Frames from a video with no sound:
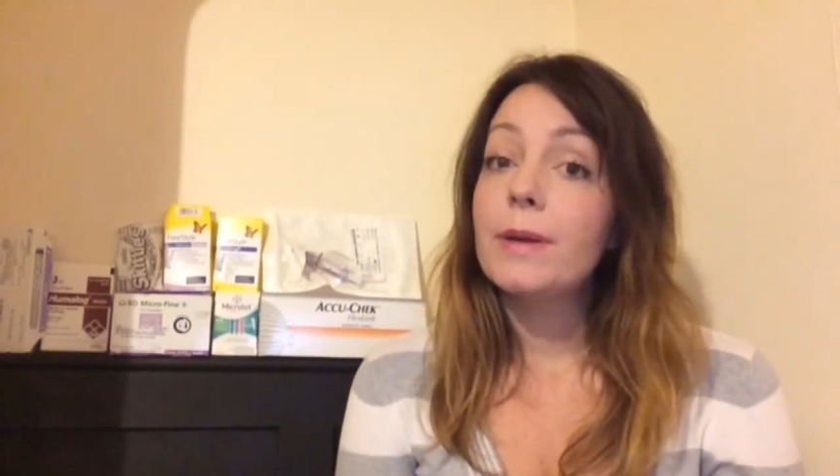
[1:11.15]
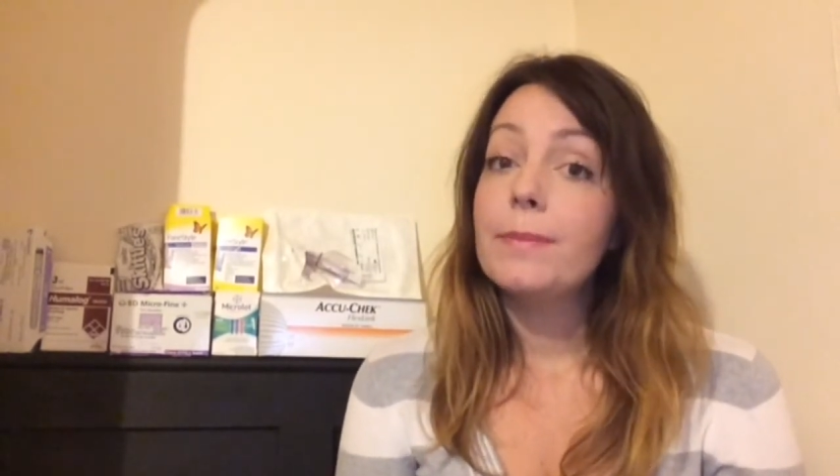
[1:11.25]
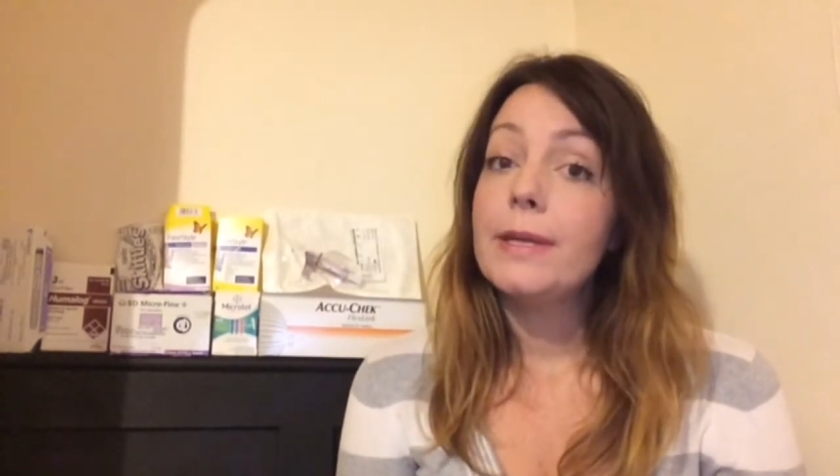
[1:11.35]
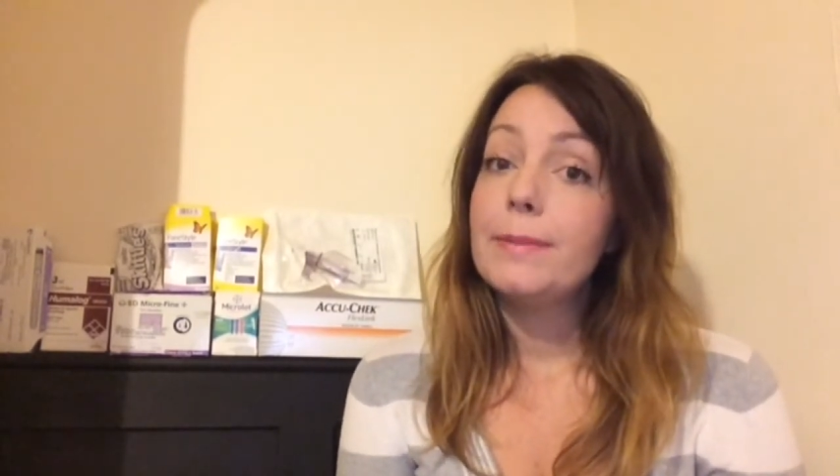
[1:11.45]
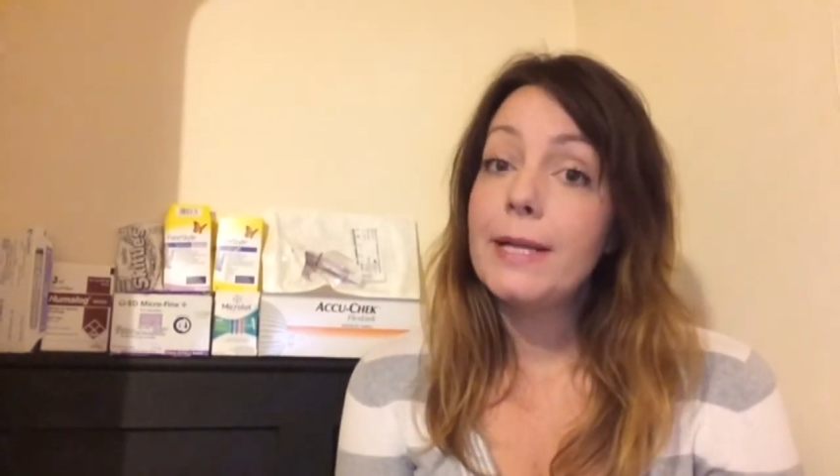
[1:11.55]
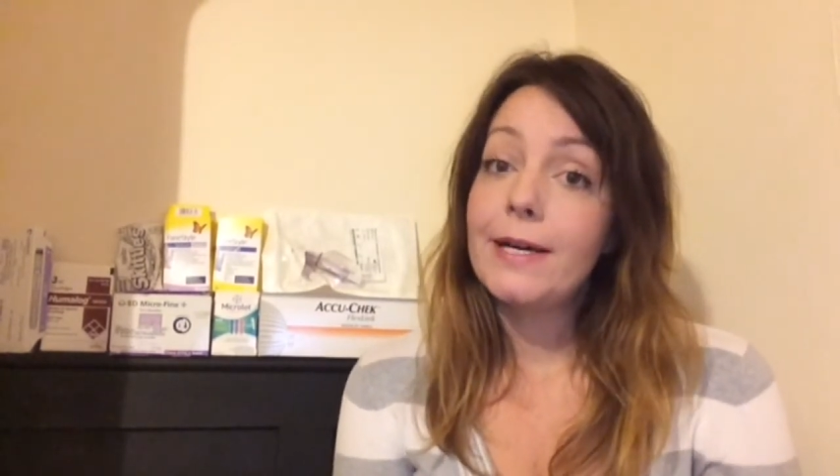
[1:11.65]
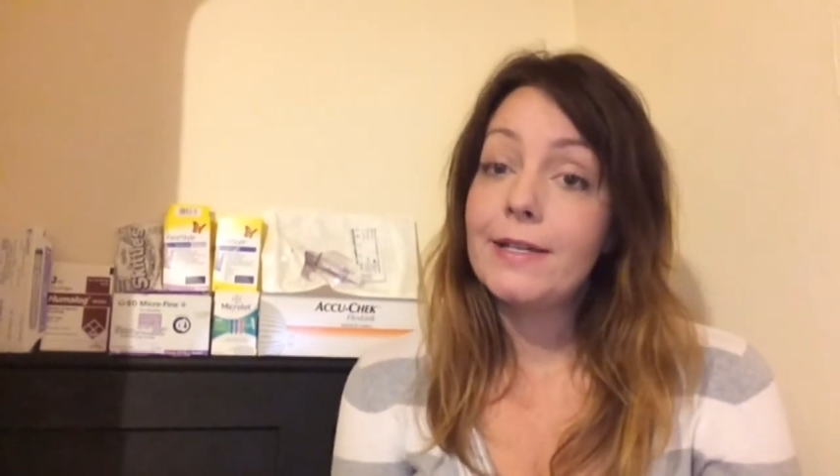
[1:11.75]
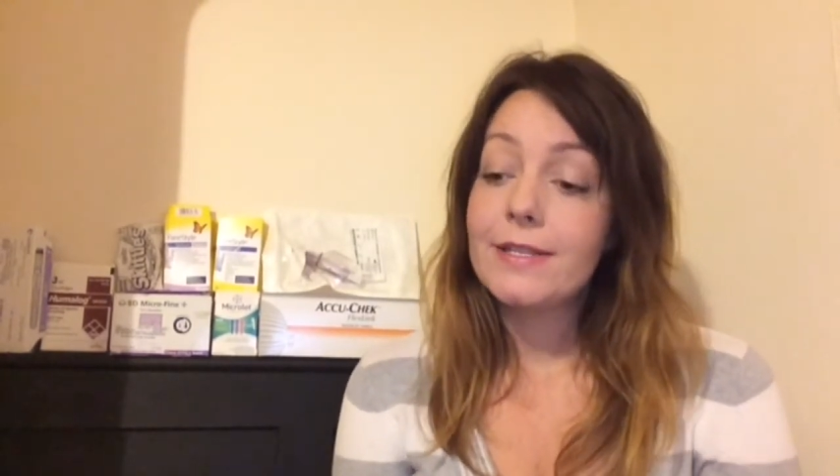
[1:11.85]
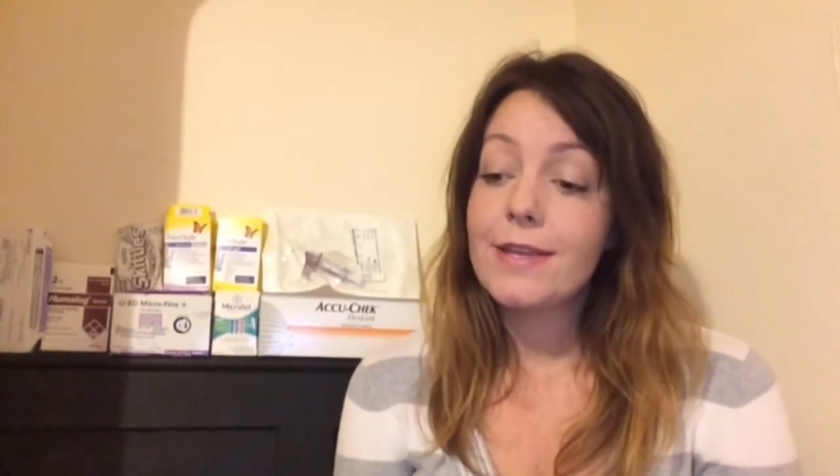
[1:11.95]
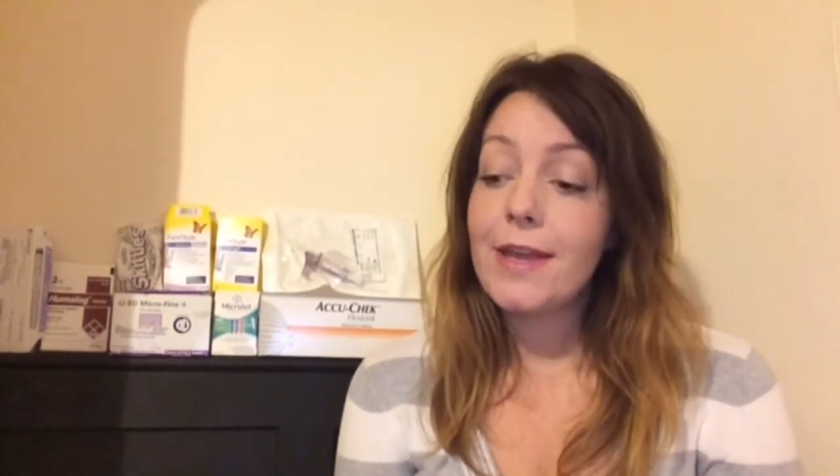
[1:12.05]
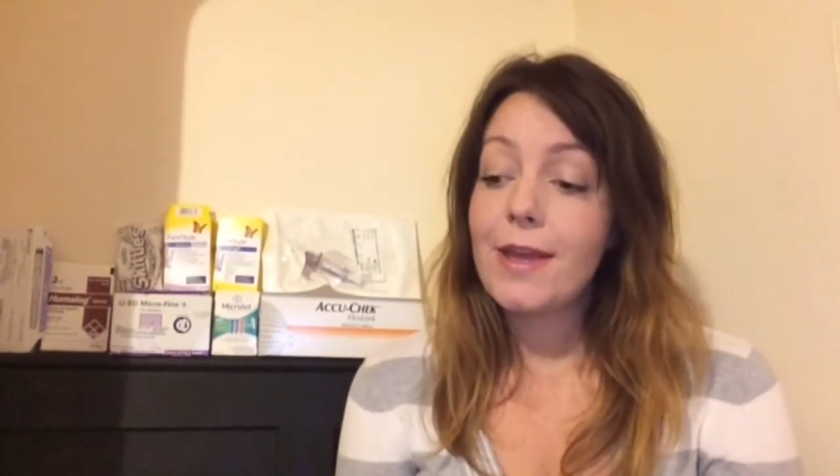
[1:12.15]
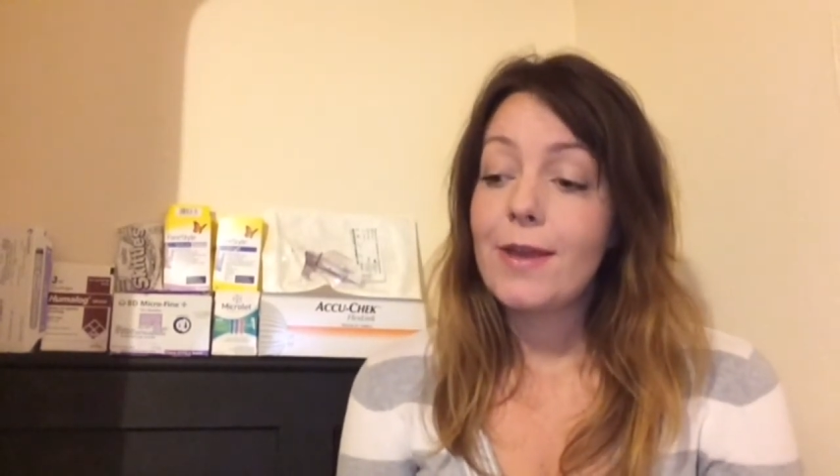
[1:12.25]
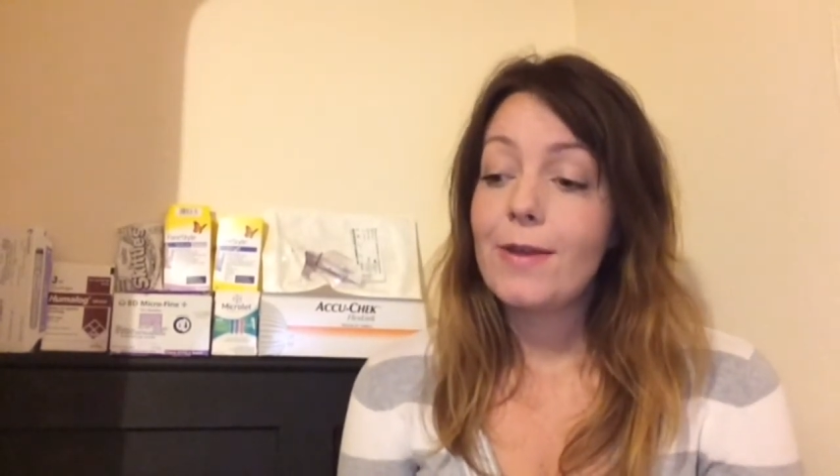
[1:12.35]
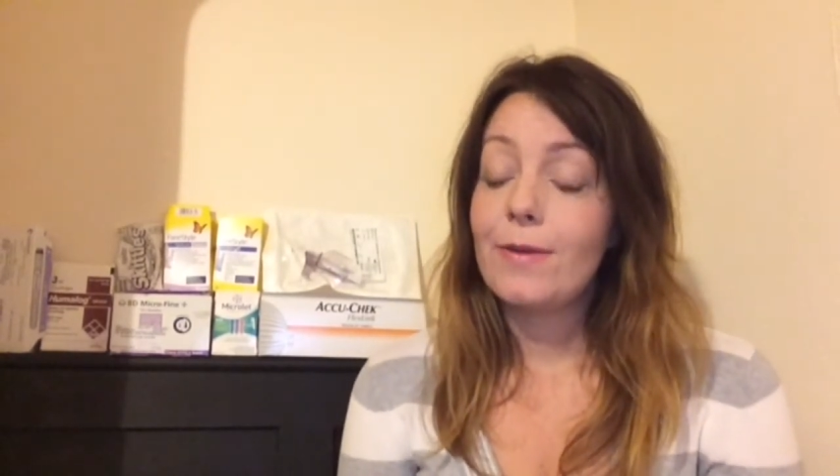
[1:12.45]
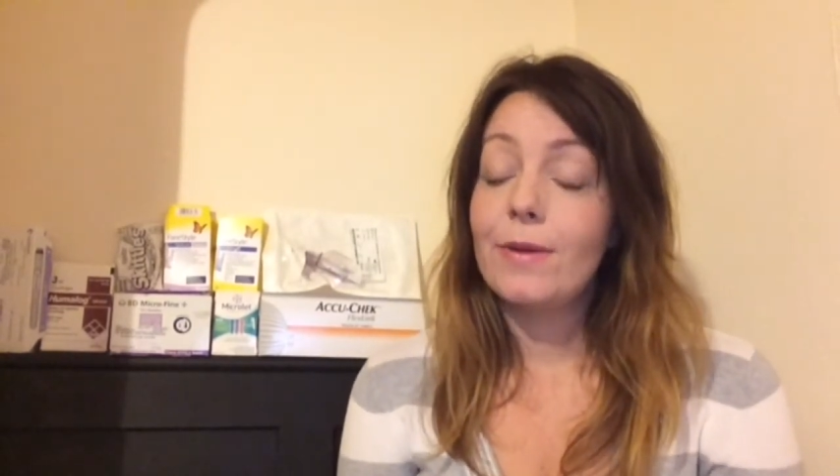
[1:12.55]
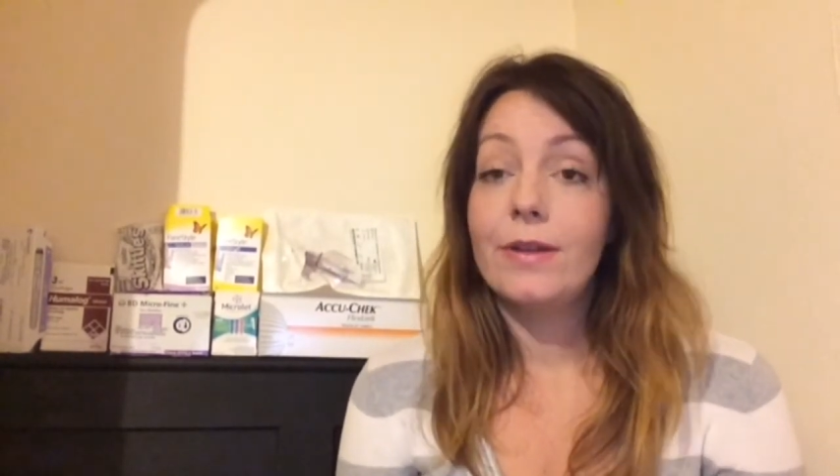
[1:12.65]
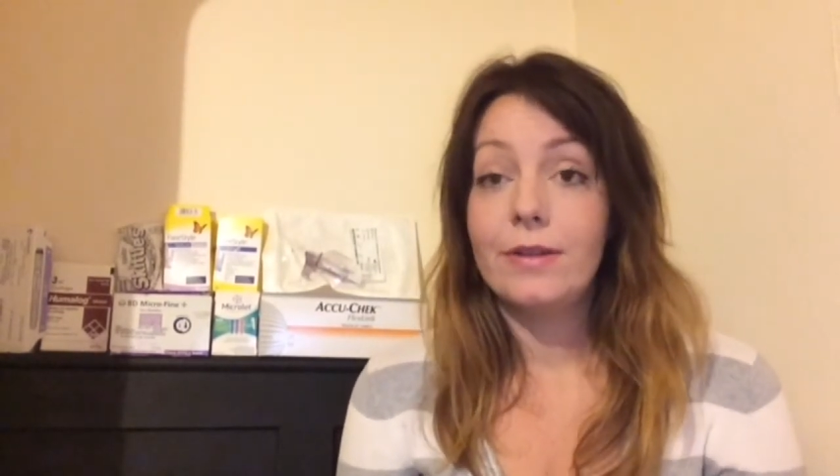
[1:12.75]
when people ask you